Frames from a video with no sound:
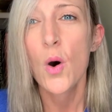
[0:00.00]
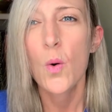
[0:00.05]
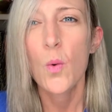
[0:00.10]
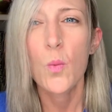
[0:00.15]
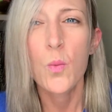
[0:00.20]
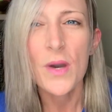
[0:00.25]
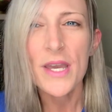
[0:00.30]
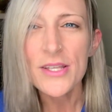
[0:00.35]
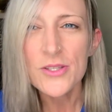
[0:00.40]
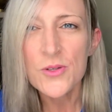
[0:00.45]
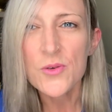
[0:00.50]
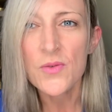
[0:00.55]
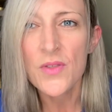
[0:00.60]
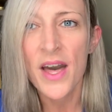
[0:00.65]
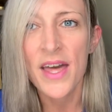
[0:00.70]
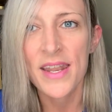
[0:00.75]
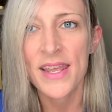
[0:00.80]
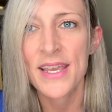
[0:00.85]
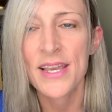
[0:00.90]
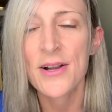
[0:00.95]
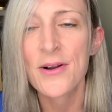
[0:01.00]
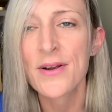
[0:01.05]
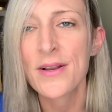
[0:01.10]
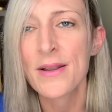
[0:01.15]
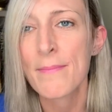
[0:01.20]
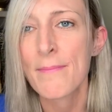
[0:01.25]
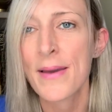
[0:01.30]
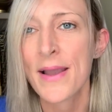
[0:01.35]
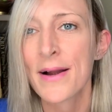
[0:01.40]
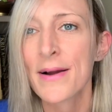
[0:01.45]
We do that here
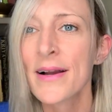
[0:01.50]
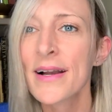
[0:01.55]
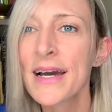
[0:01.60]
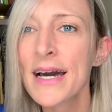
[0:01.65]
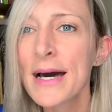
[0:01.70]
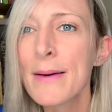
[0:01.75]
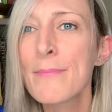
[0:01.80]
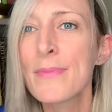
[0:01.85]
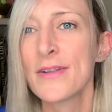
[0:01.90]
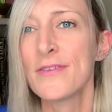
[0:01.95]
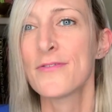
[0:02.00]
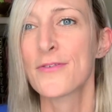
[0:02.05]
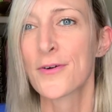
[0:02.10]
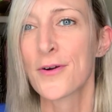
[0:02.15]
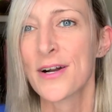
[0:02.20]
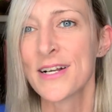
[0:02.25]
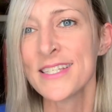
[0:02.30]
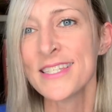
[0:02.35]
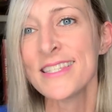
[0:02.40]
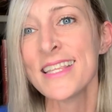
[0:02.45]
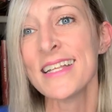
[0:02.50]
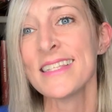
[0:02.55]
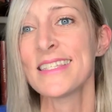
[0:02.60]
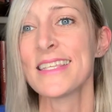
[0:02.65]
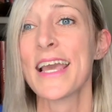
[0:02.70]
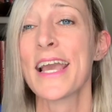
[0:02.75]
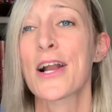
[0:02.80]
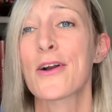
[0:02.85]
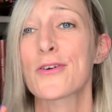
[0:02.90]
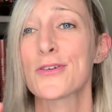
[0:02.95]
in America, but for us,
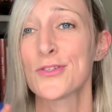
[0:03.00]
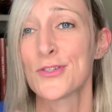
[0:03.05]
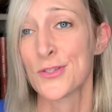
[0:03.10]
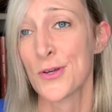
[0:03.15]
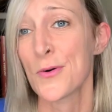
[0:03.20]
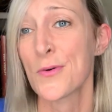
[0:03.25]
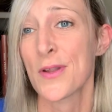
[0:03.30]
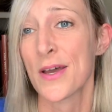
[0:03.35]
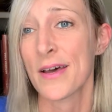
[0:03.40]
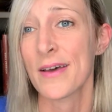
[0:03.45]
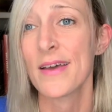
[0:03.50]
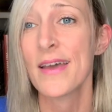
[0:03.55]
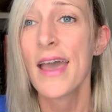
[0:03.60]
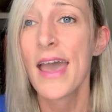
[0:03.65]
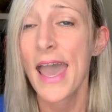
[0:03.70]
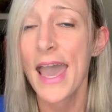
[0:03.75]
that's Arizona.